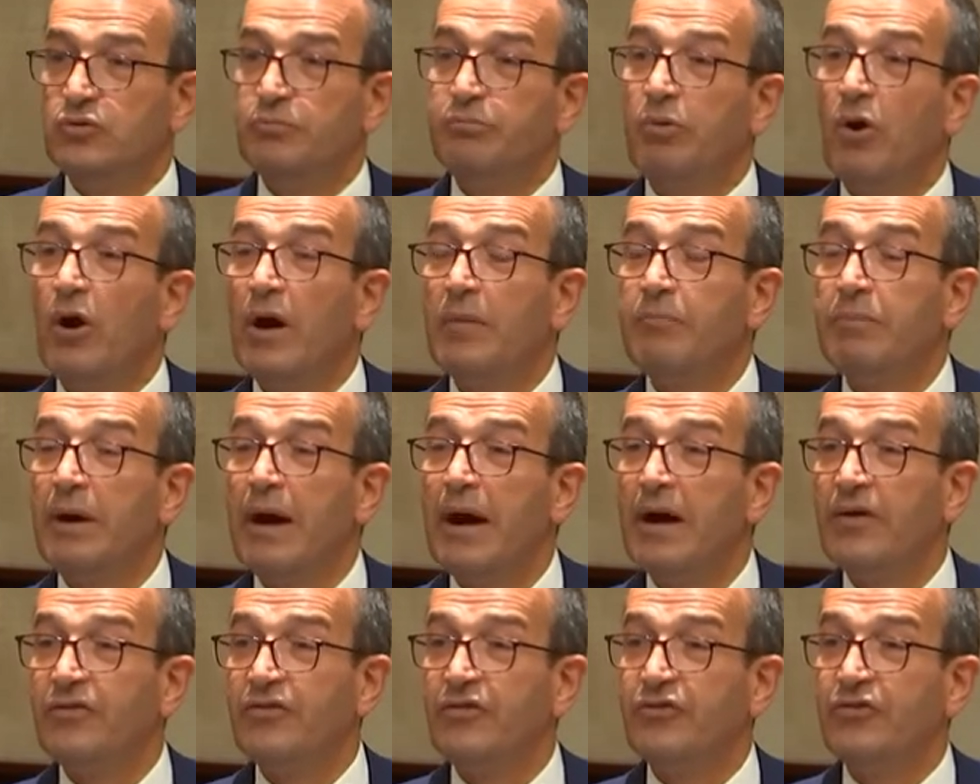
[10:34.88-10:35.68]

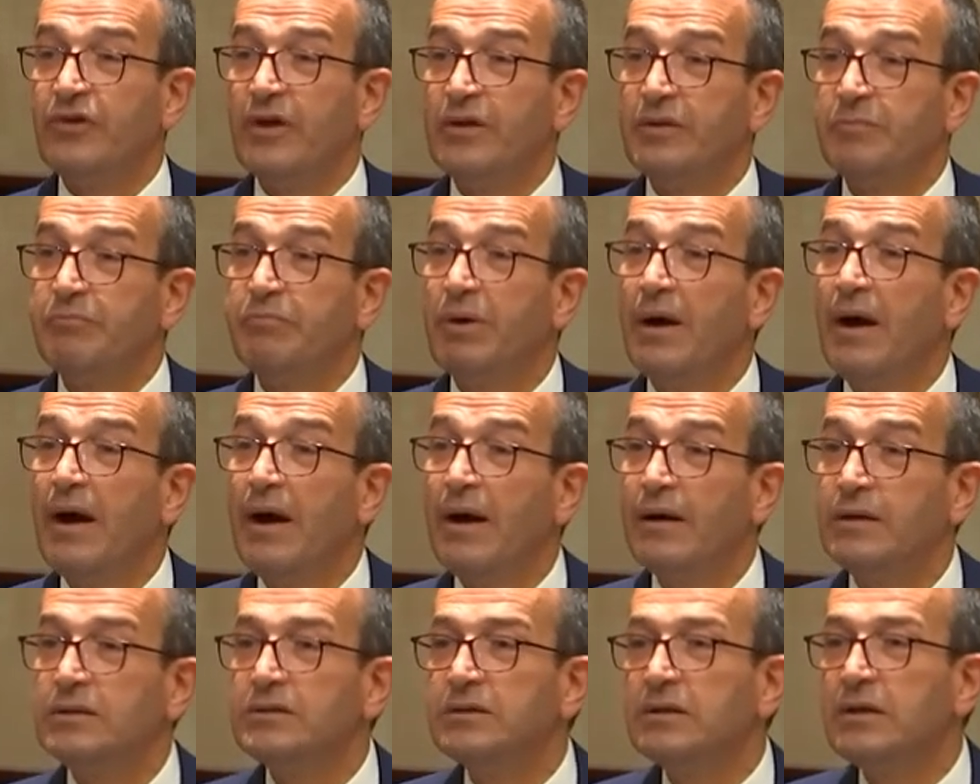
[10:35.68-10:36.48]
bypass the southern
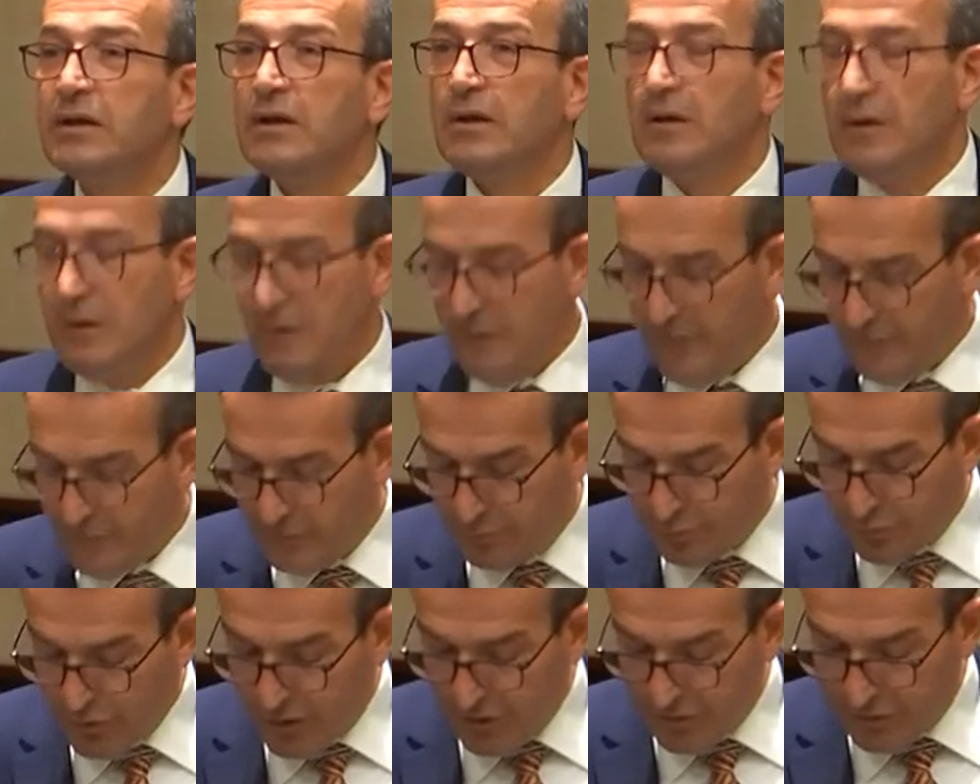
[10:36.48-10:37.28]
part of the
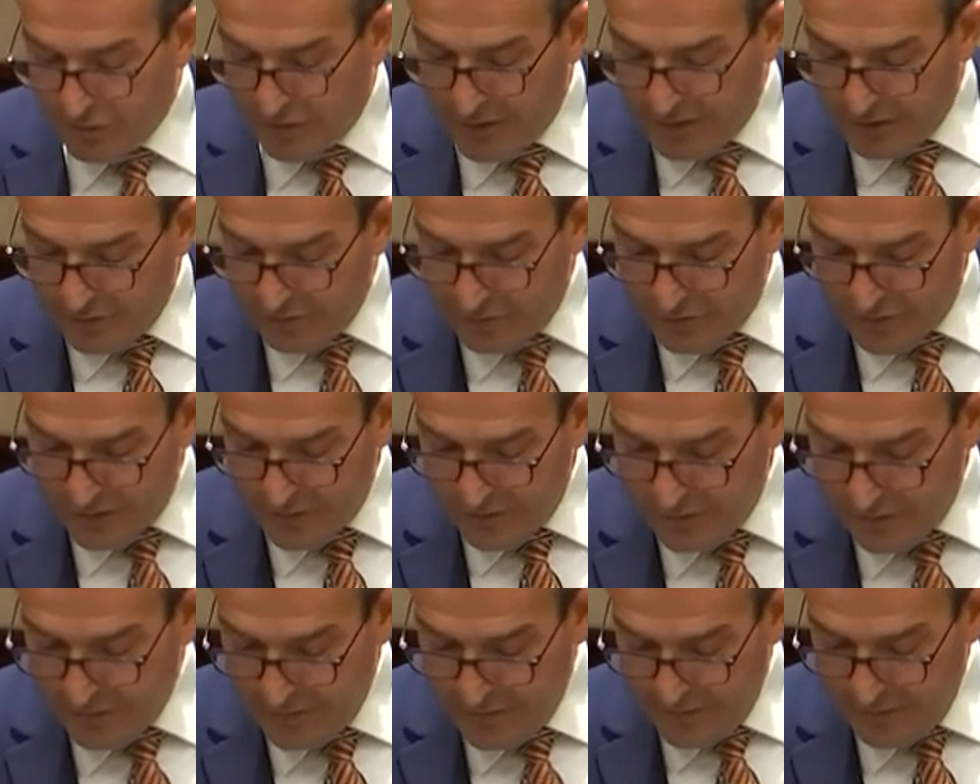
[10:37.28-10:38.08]
Barossa, and
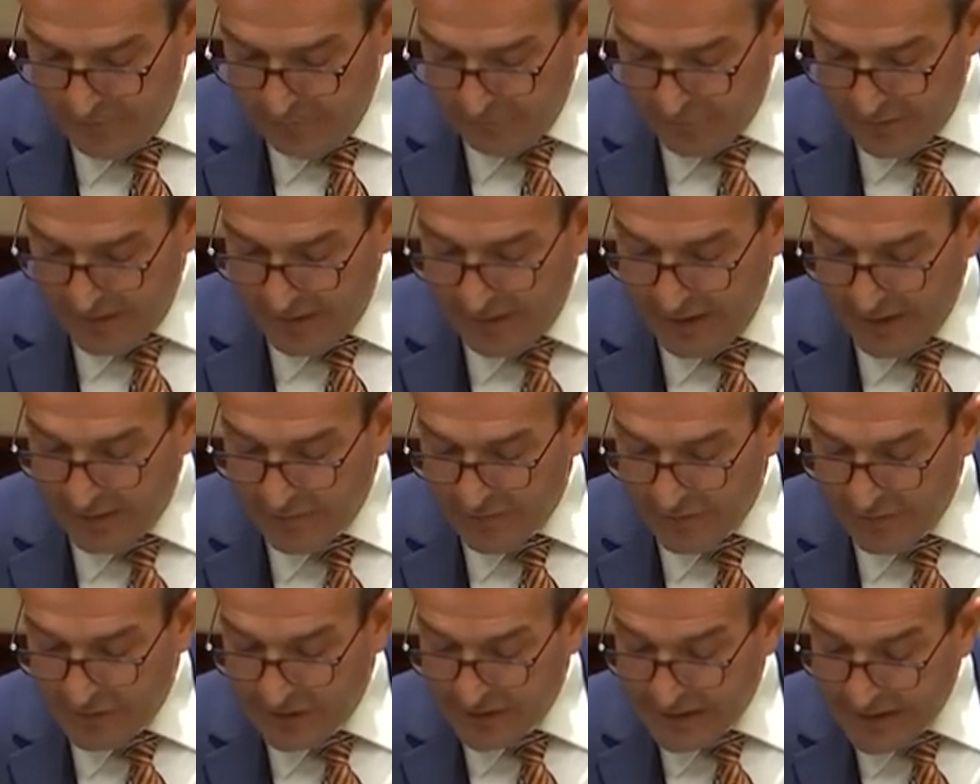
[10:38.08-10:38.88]
so they are
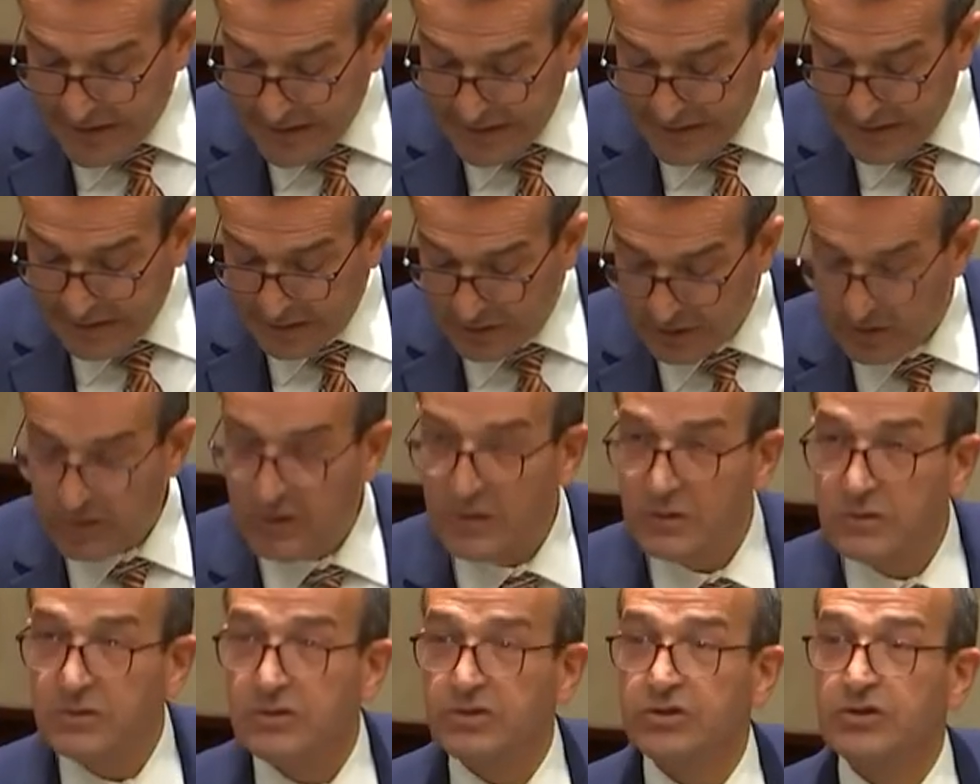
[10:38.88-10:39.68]
very keen
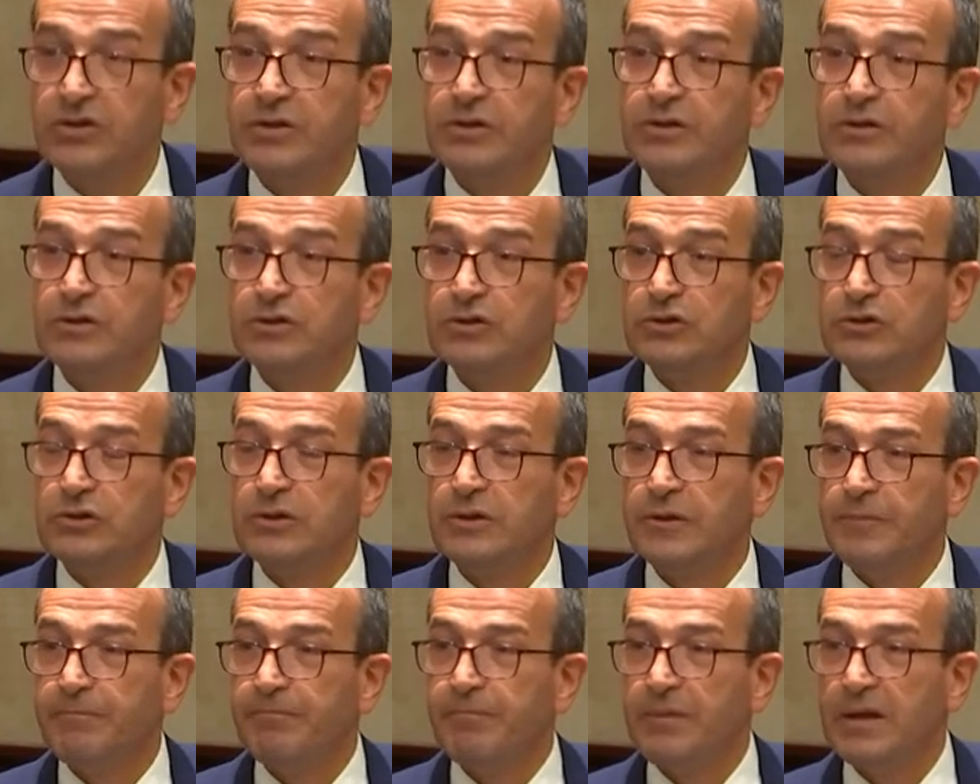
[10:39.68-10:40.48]
to see this
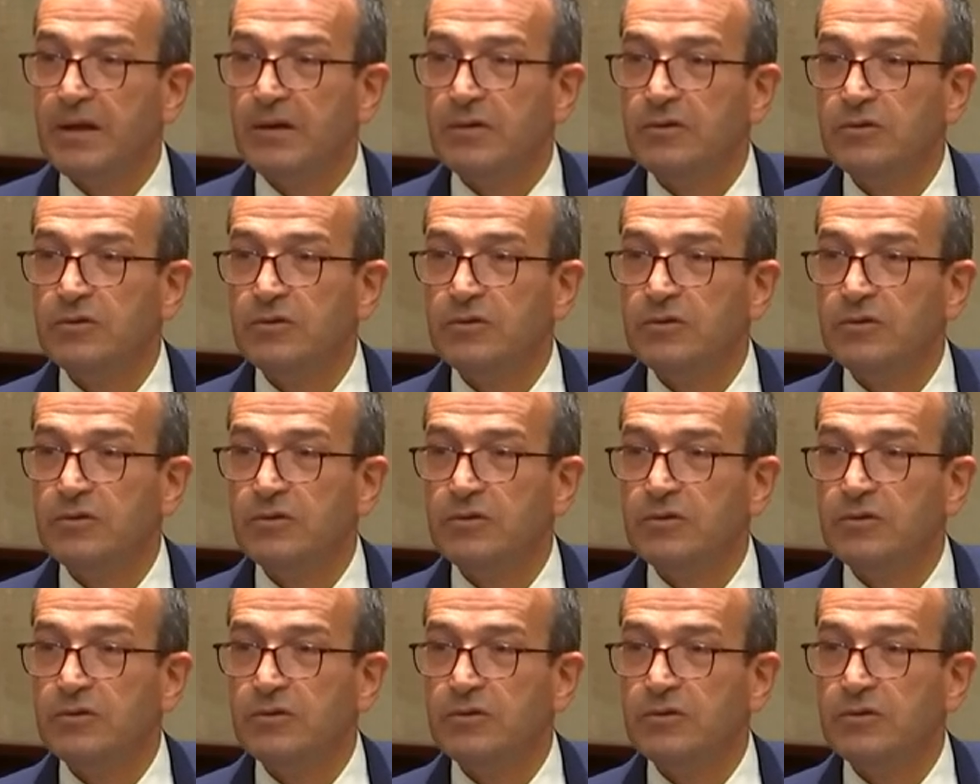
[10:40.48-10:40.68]
um,